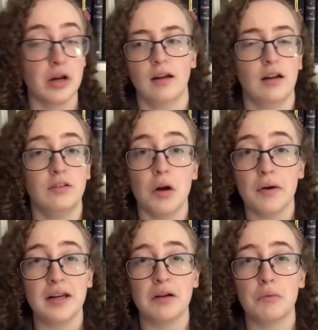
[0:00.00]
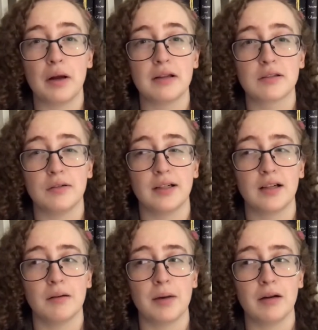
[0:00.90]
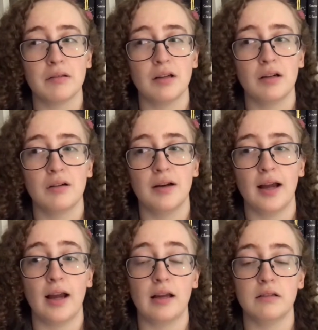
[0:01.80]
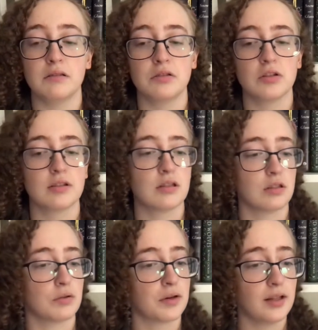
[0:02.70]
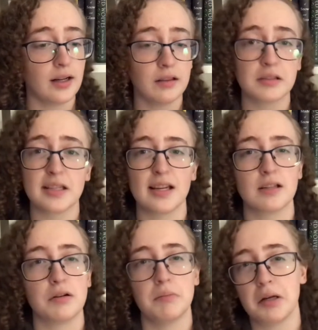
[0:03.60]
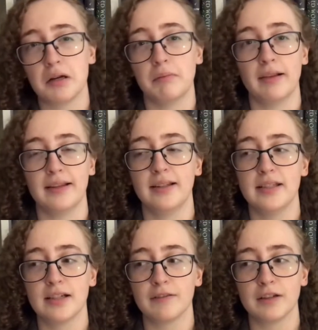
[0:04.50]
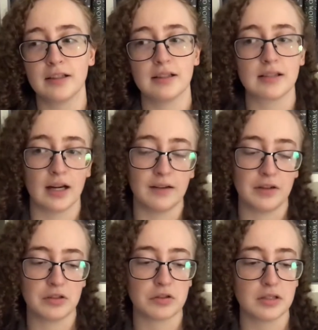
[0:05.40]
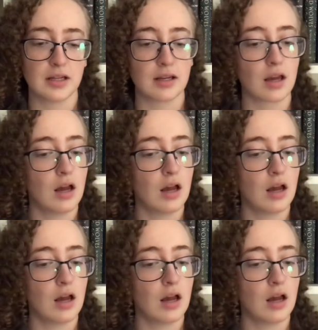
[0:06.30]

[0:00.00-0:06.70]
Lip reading: No idea when it's going to come out though, and just the storyline looks like it's going to be completely different, and it's kind of interesting.